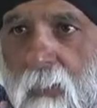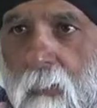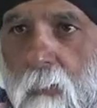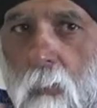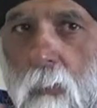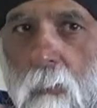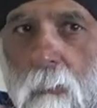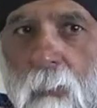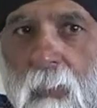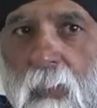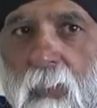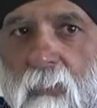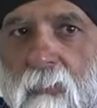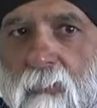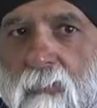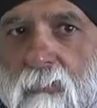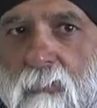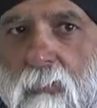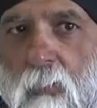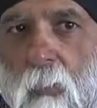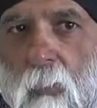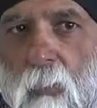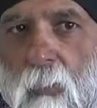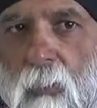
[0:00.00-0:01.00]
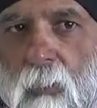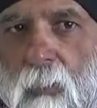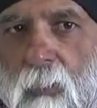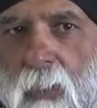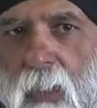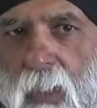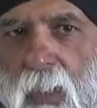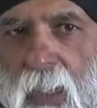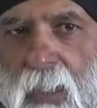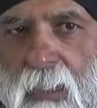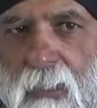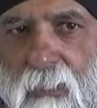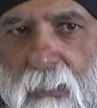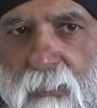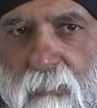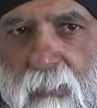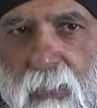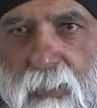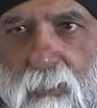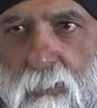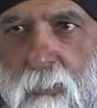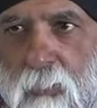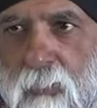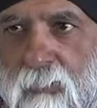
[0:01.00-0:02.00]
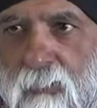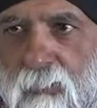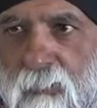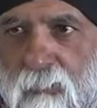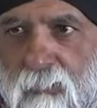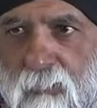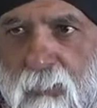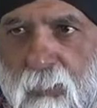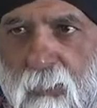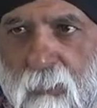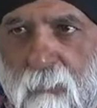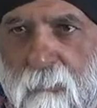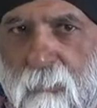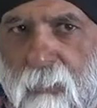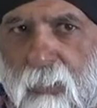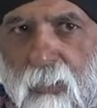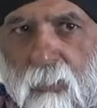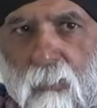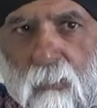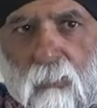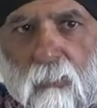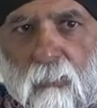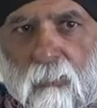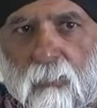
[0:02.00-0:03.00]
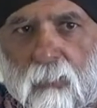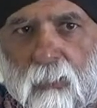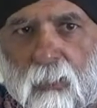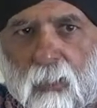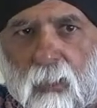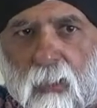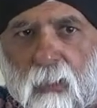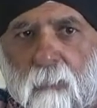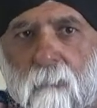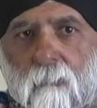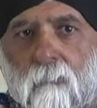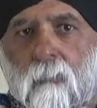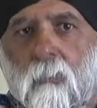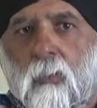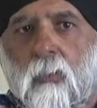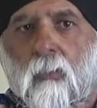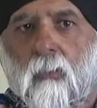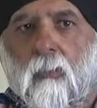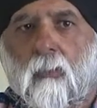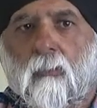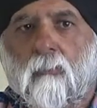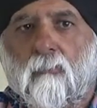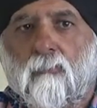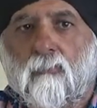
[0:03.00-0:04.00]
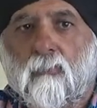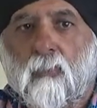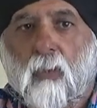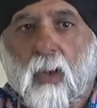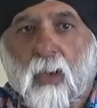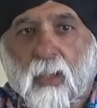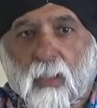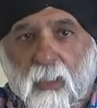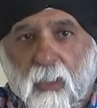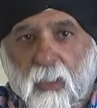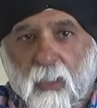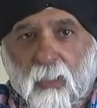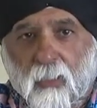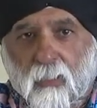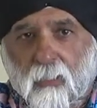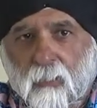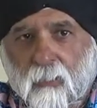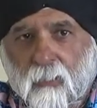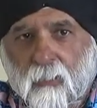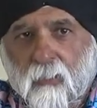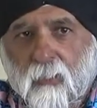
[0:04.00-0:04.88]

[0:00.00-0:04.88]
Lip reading: will be installed at the graduation ceremony on Friday